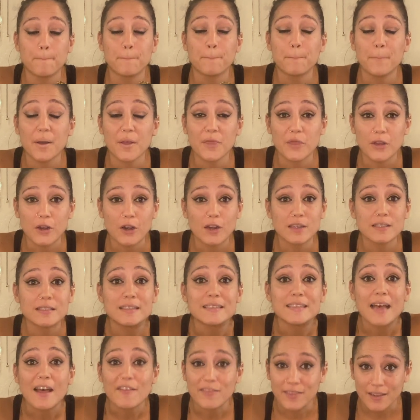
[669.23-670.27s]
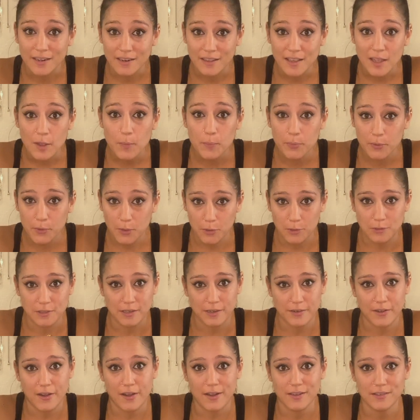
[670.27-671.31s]
But there are definitely pros and
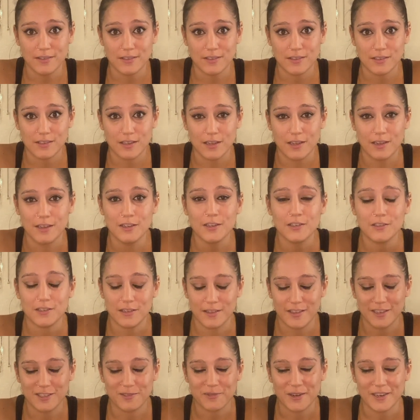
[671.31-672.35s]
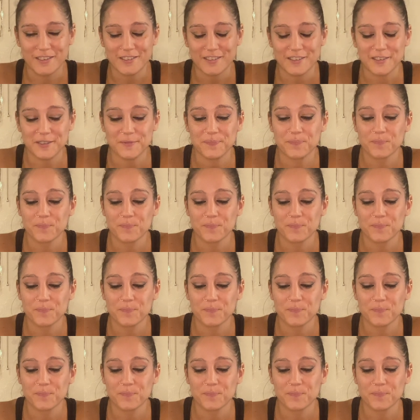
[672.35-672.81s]
cons to this razor.